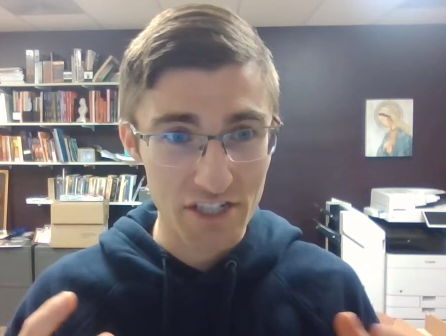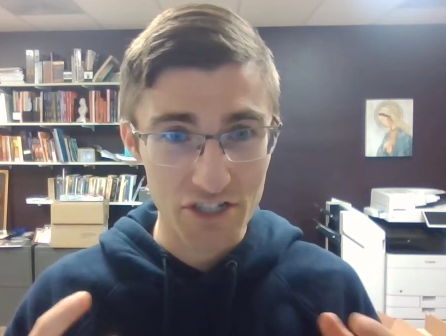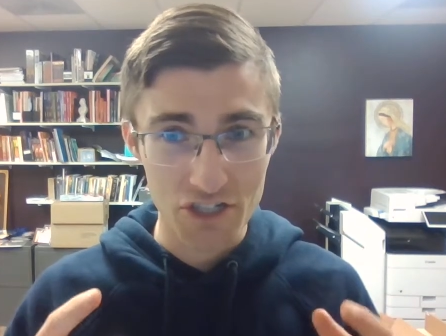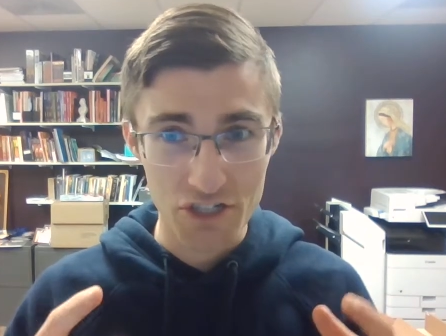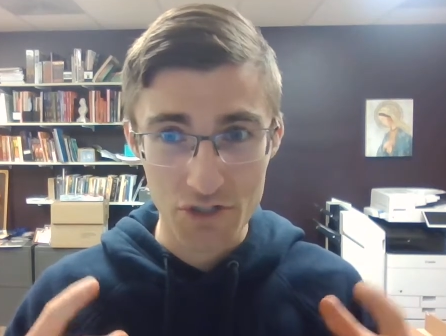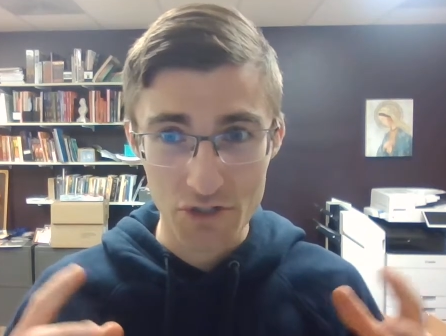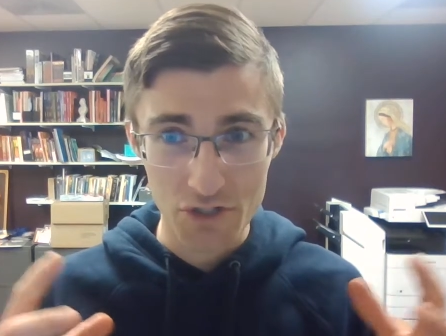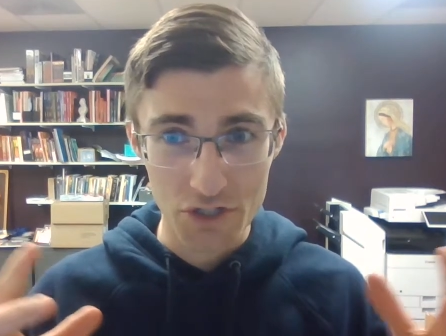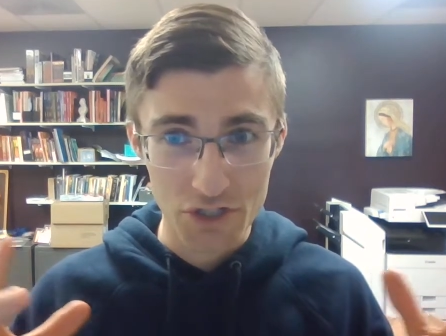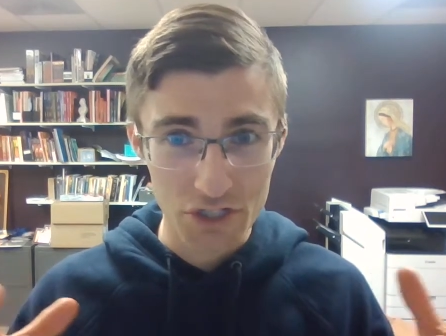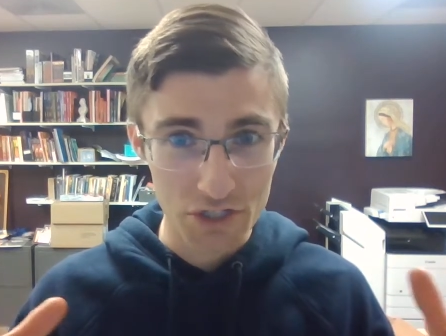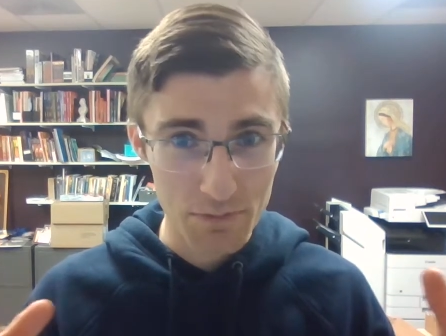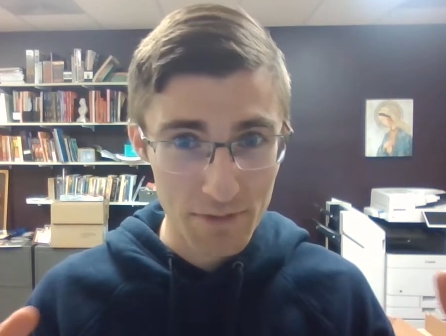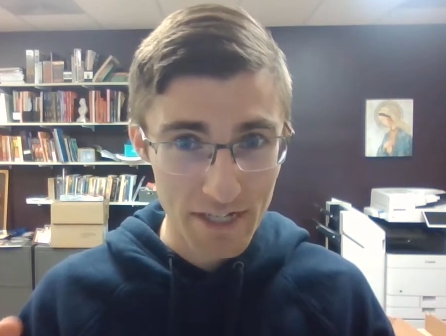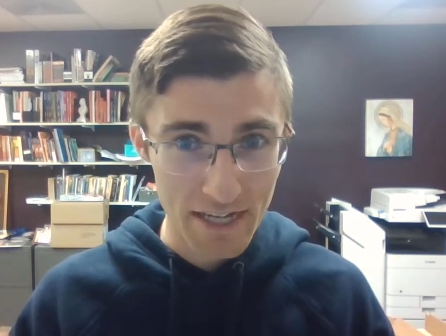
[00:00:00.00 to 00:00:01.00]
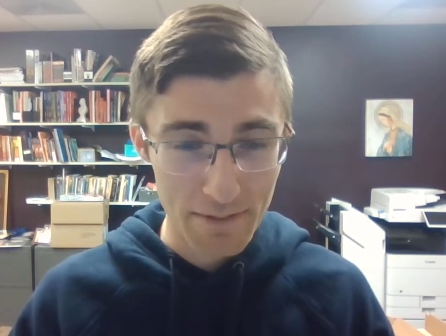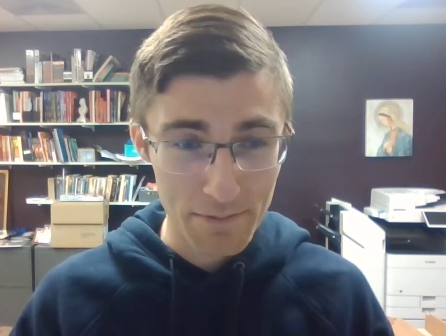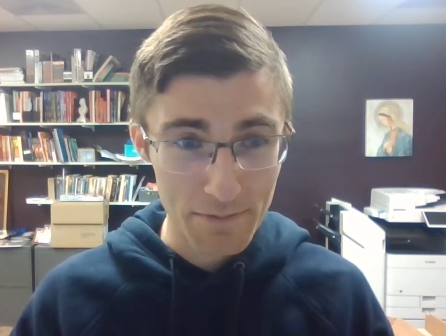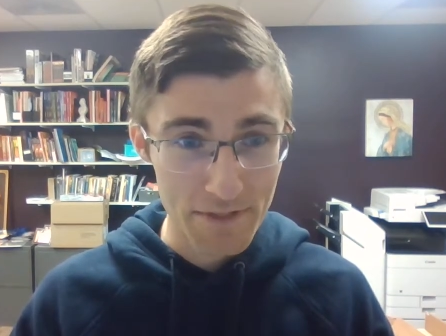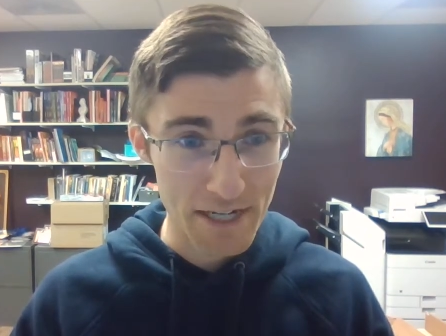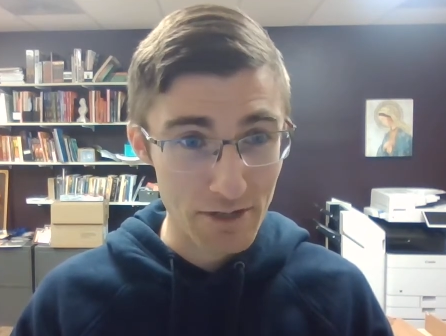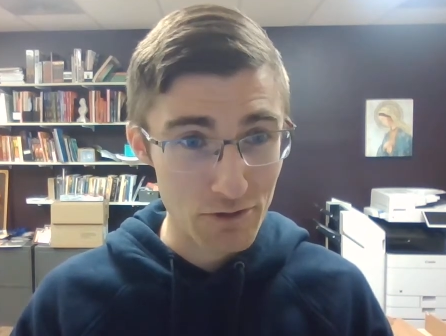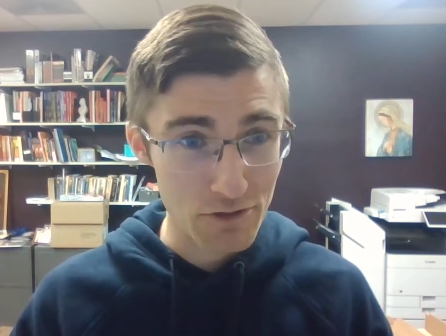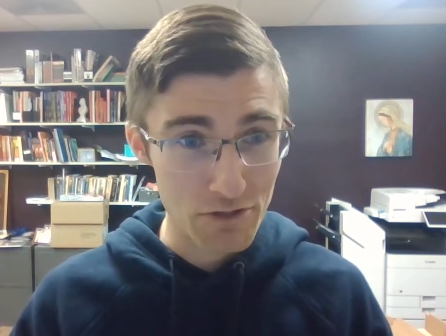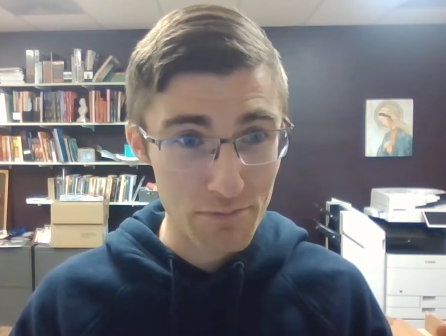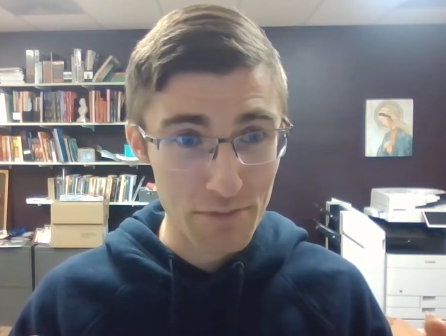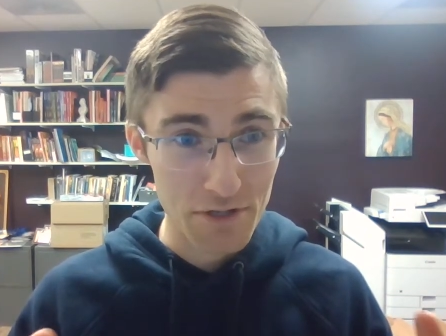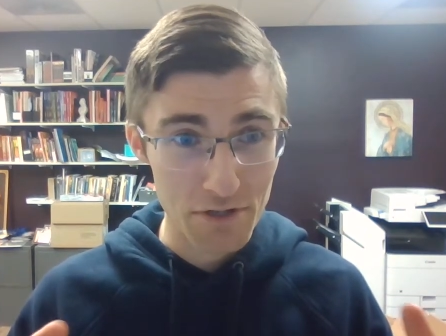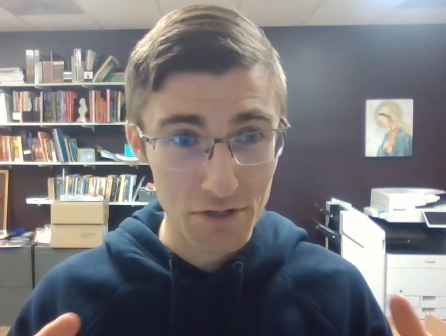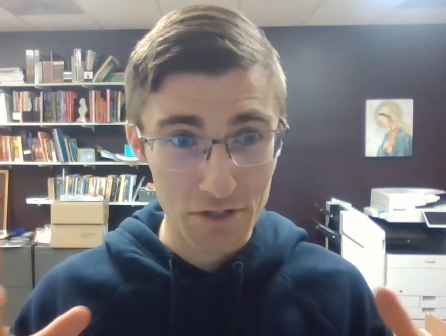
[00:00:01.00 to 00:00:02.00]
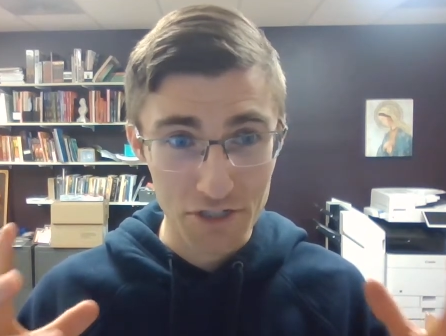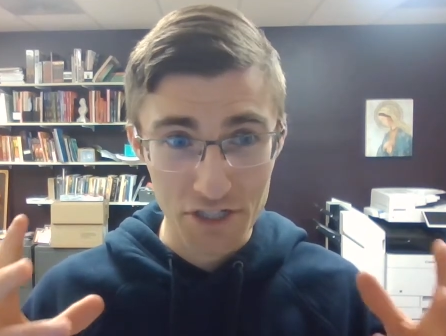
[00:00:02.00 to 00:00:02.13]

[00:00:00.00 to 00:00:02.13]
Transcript: issues. She became obsessed with the mirror.